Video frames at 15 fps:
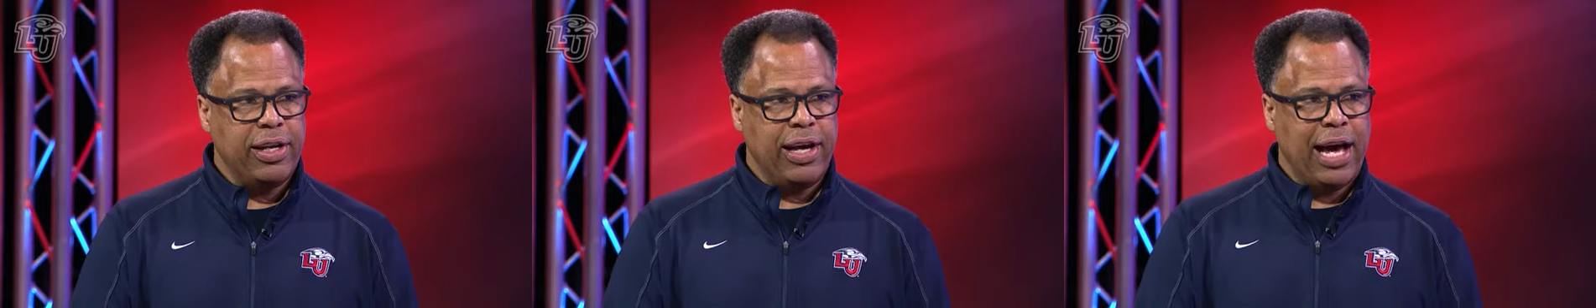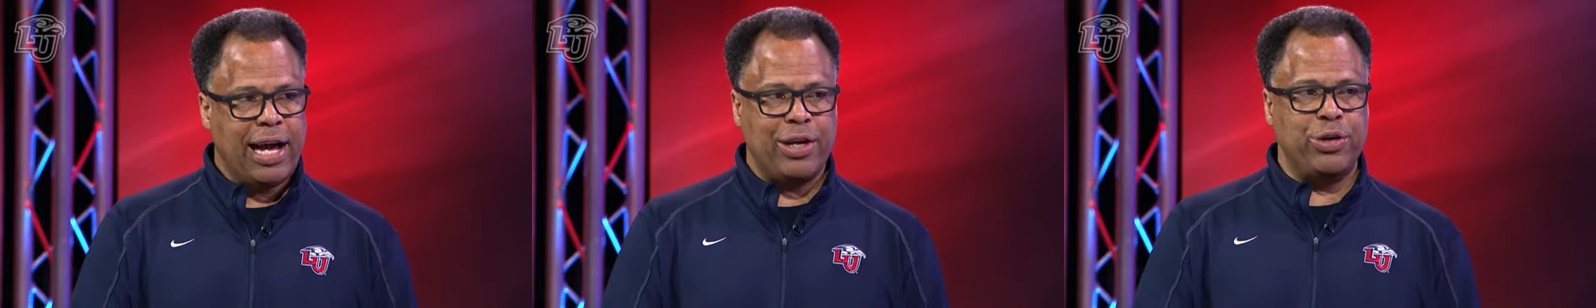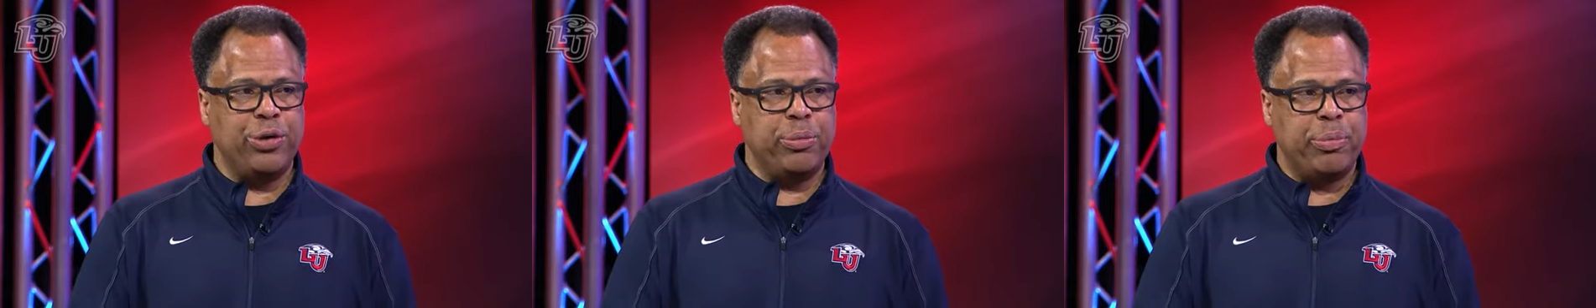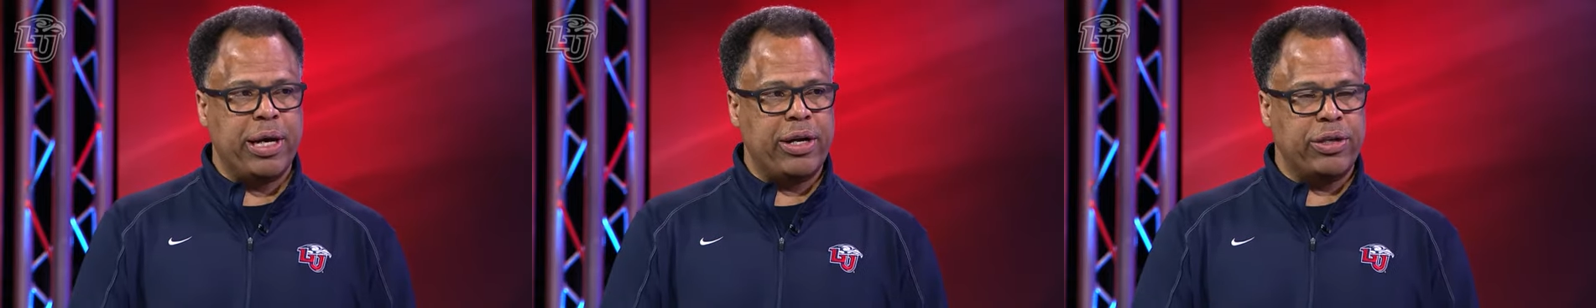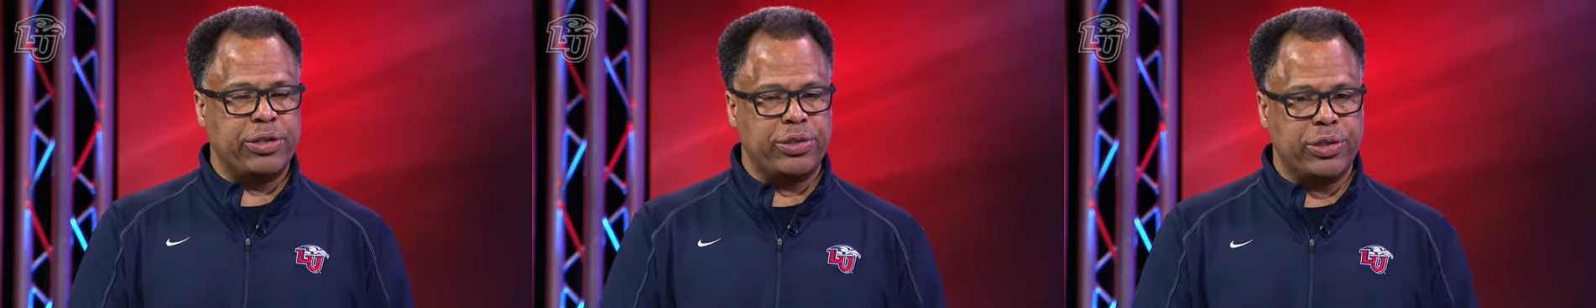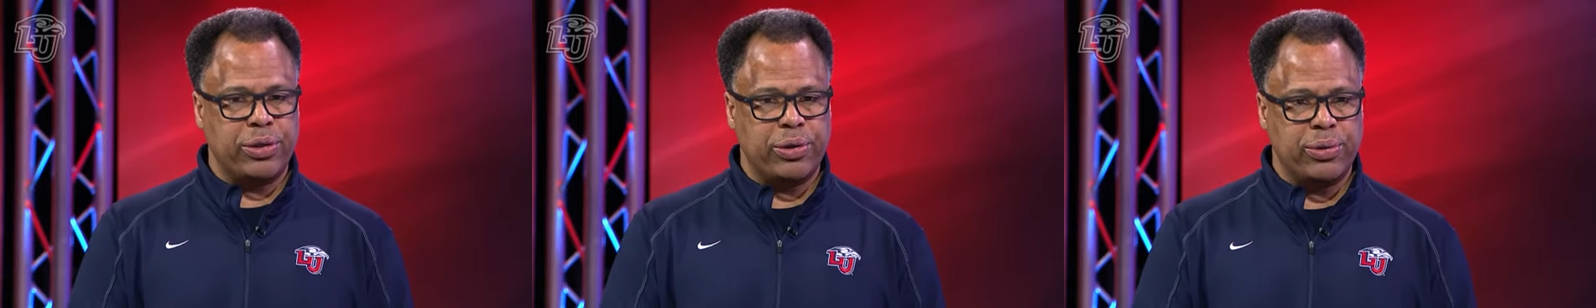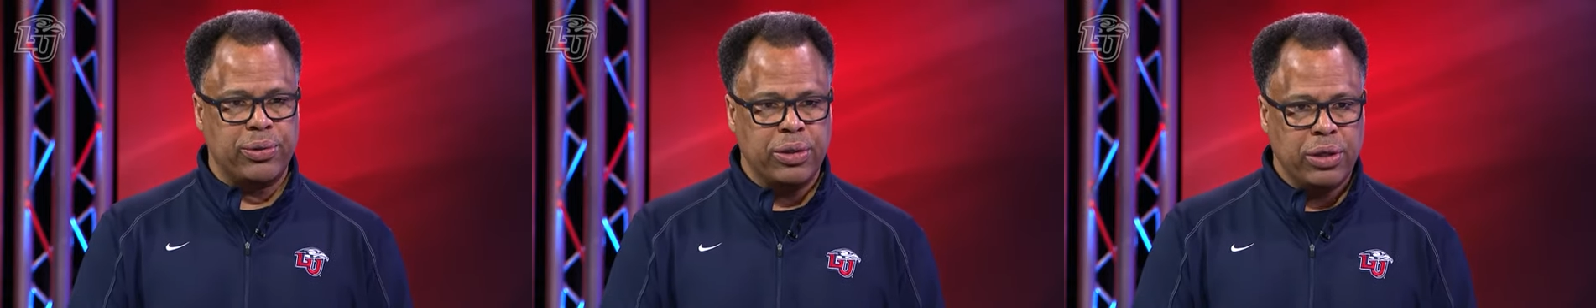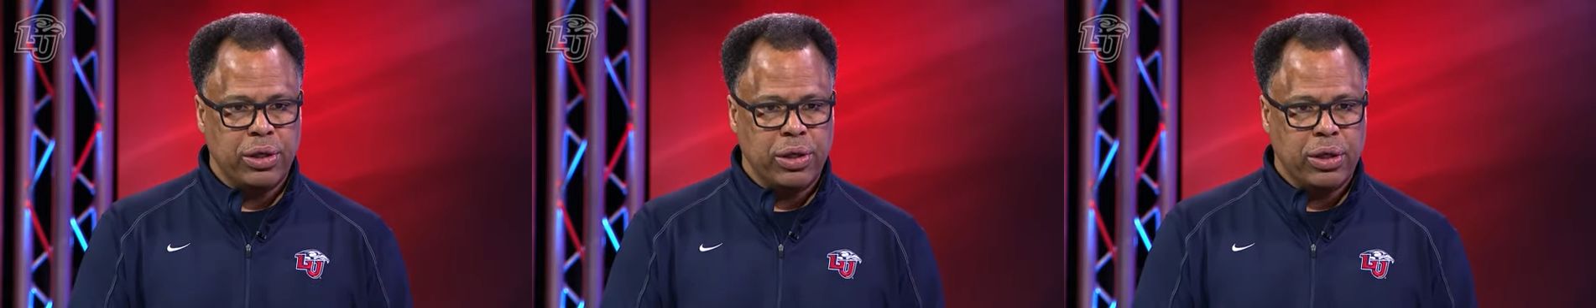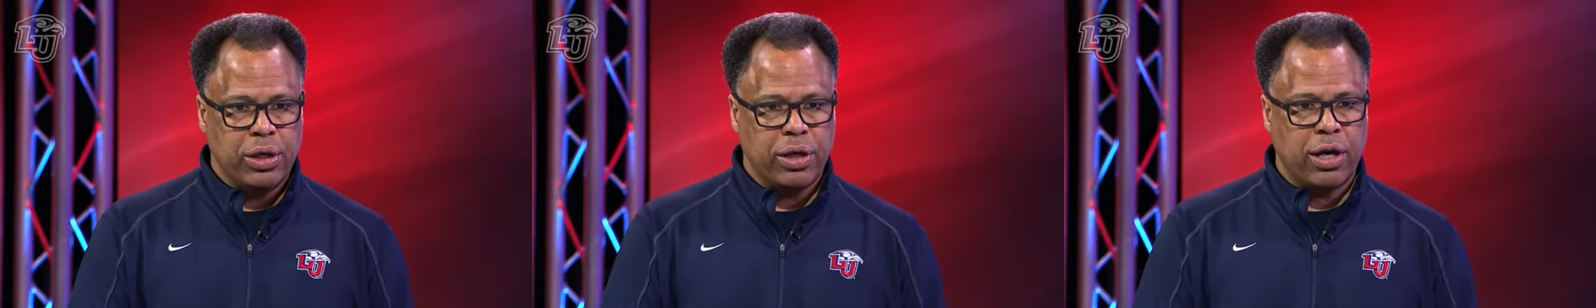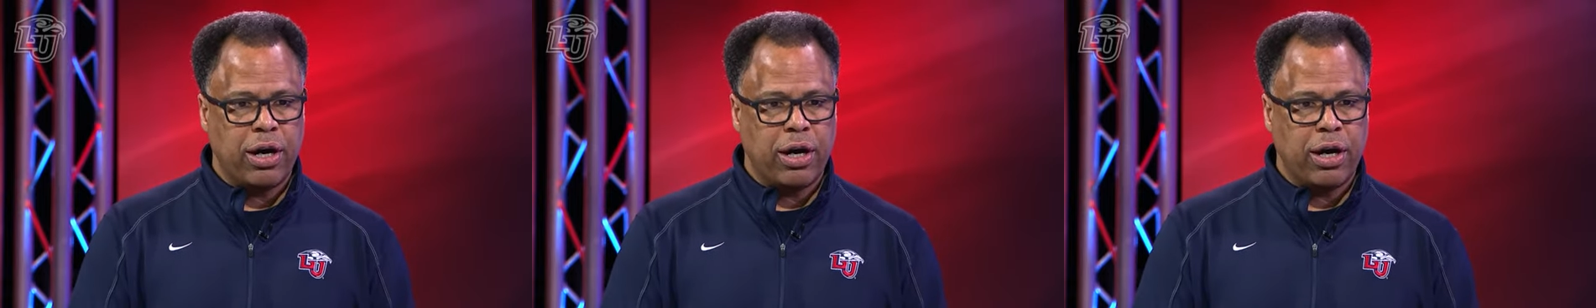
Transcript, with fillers: how to do it better. So uh,